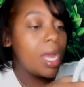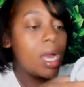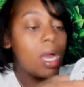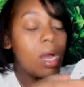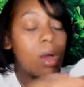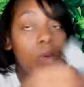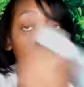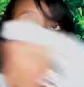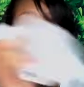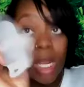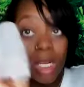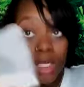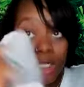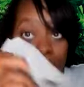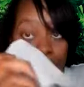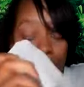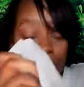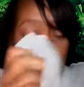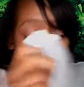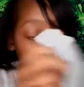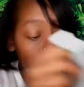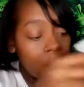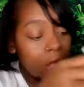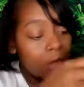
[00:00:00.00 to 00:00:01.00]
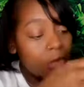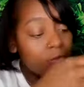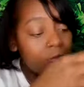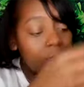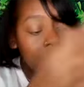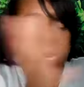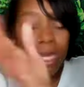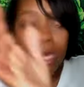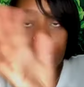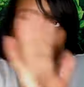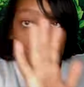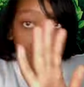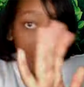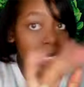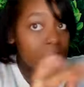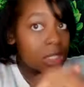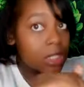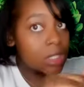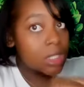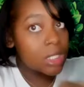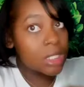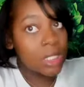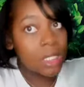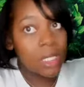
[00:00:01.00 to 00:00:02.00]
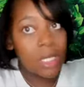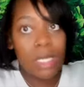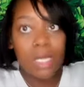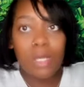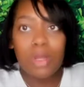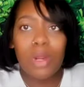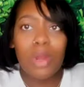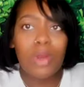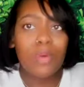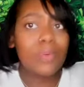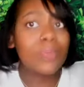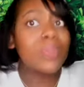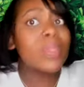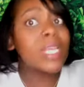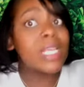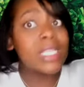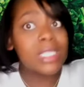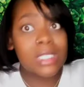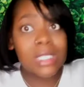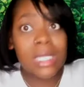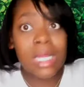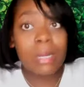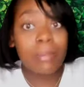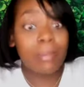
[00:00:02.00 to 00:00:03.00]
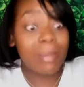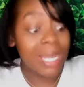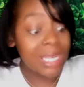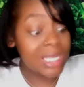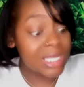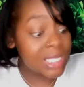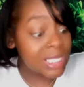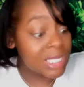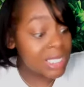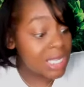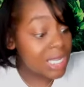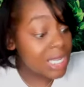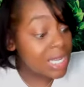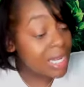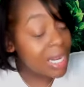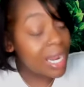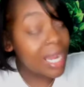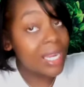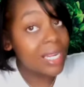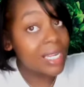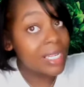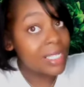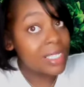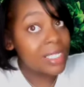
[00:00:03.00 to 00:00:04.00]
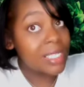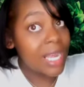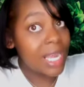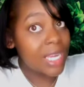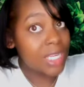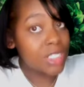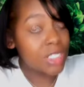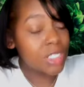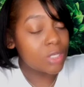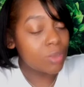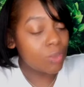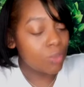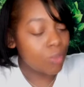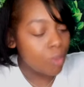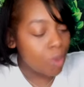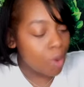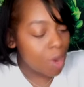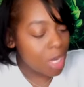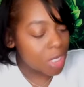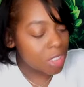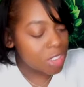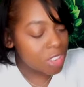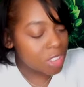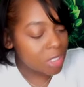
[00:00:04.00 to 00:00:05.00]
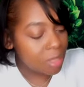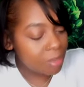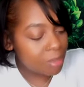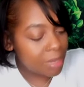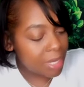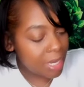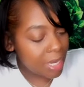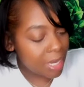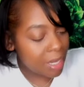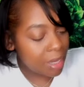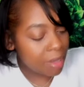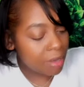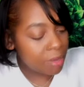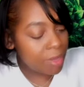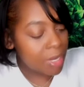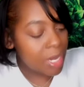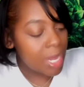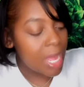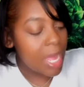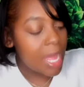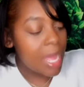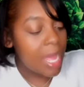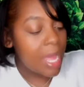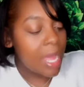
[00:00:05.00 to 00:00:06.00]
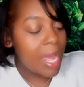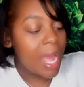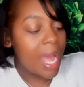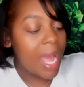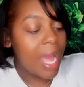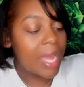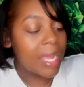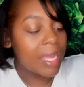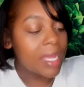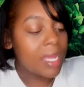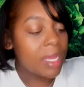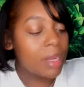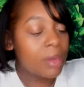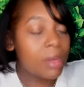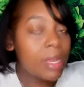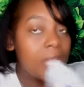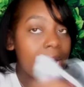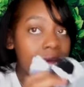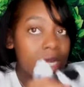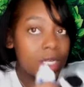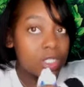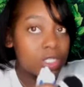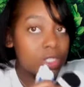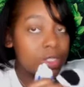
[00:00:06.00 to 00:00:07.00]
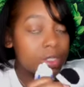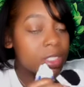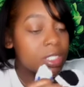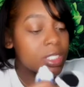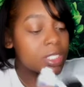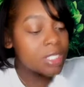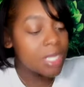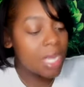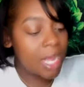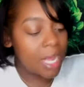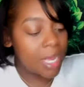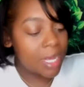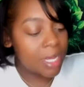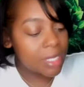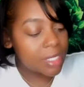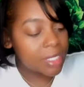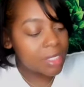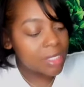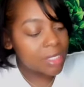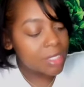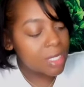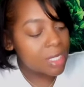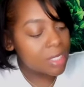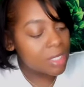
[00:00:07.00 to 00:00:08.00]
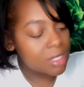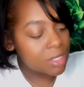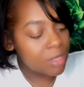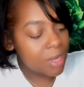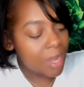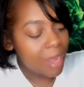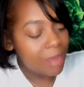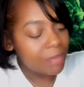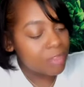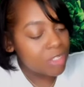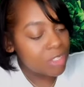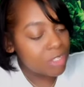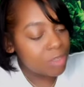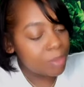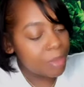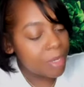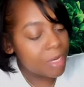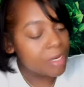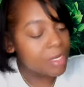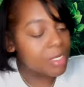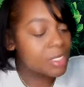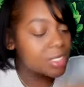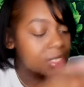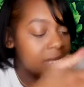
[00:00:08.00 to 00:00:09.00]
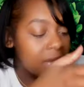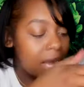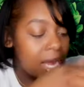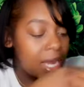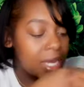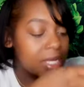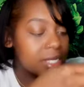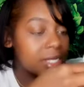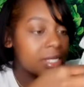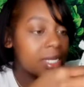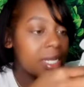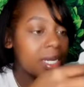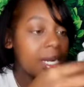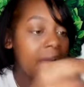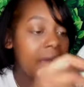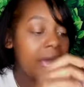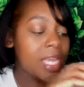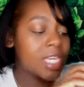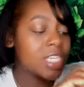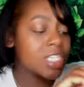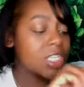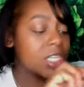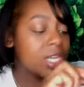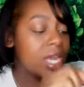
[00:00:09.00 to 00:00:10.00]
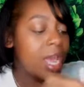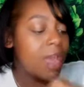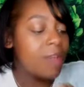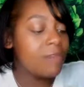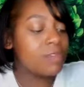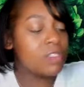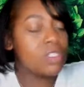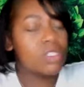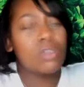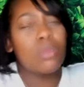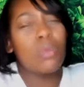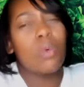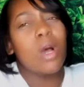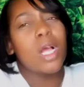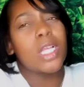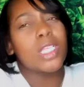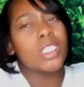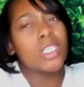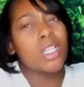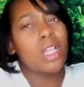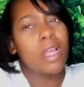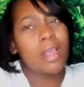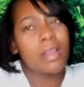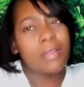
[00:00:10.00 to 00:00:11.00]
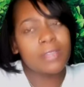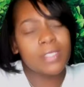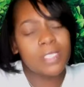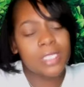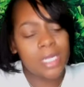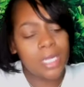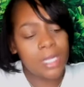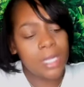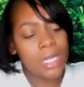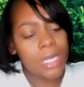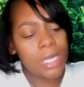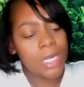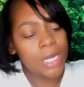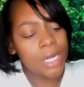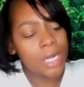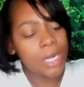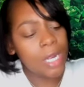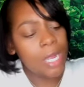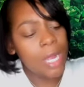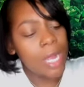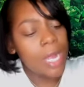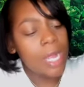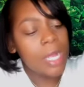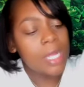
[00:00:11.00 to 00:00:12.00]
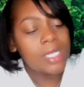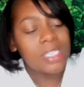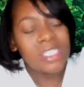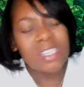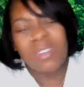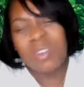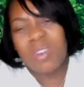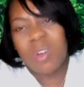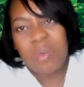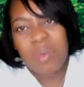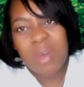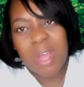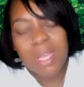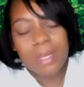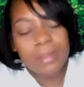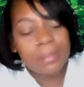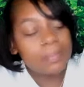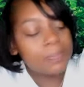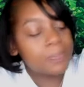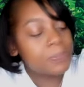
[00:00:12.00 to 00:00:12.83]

a washcloth in case, you know, things get messy and I need to actually wash him down. I carry extra socks. So I have two pair of socks, and I actually have two washcloths in there. Don't know why.